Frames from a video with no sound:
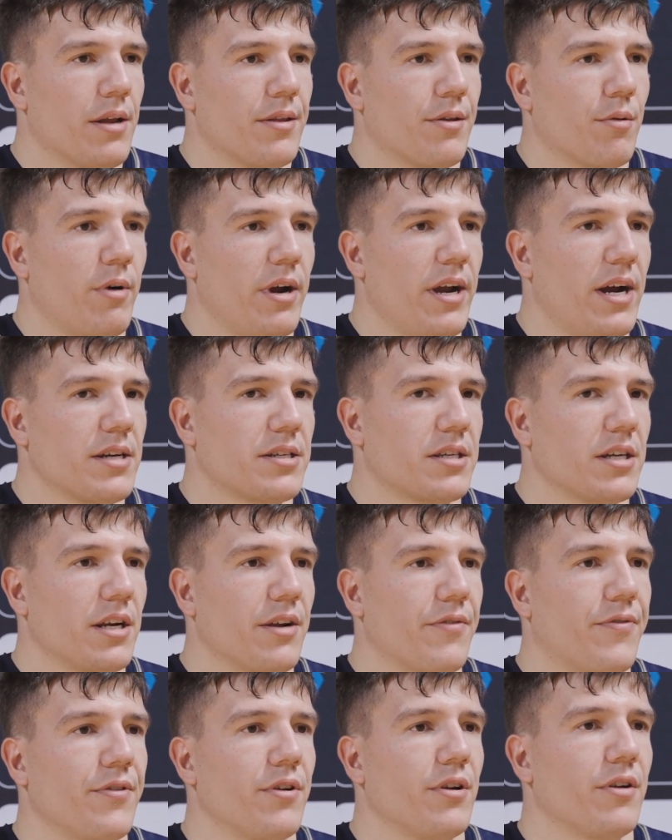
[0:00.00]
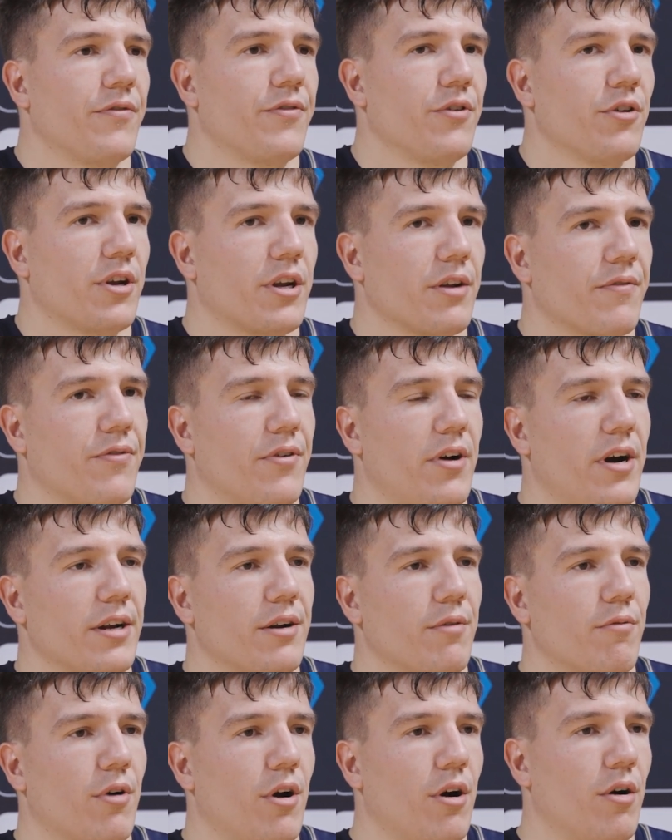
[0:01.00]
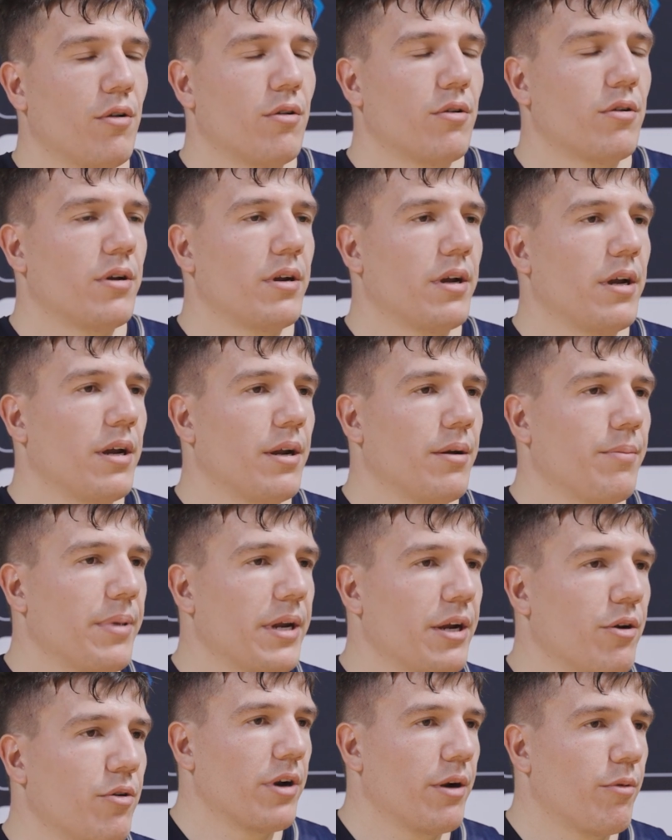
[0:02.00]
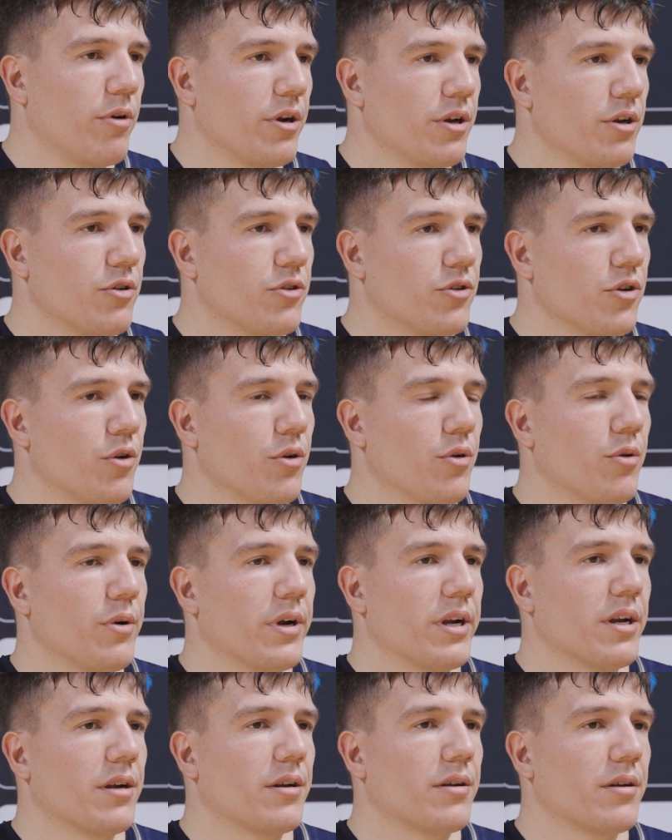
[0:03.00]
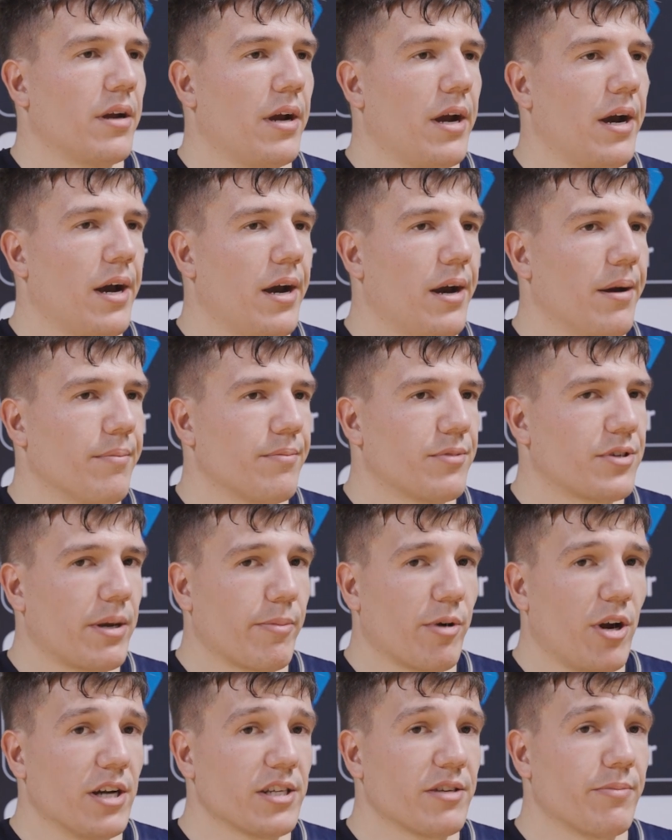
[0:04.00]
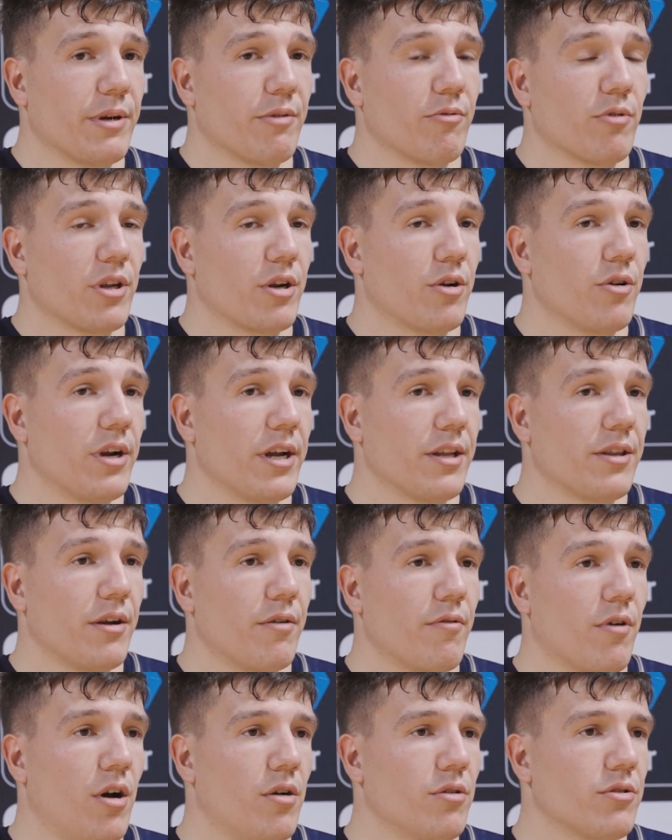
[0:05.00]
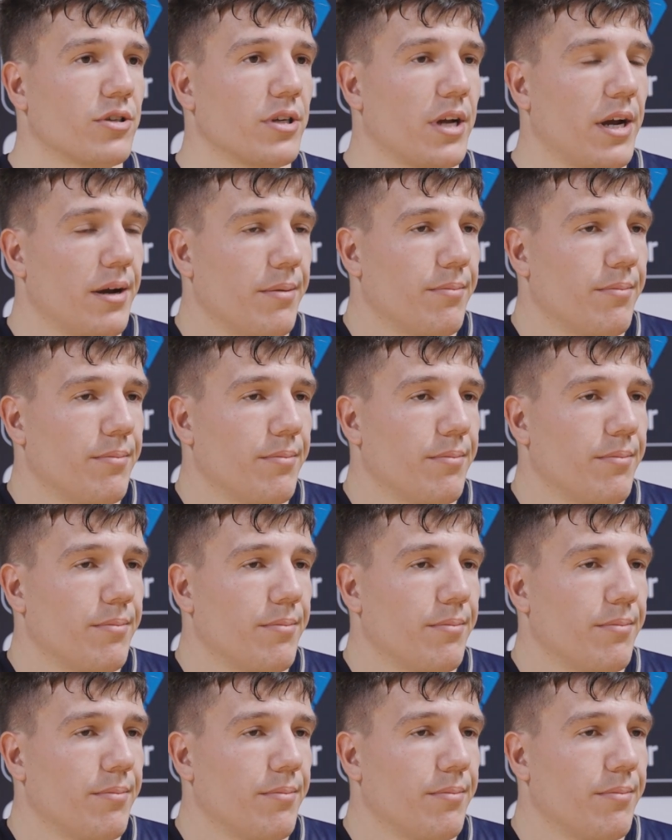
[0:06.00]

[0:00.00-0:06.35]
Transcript: the way I see it, if you can find a role and be at what you do, and some guys have been really good at their roles,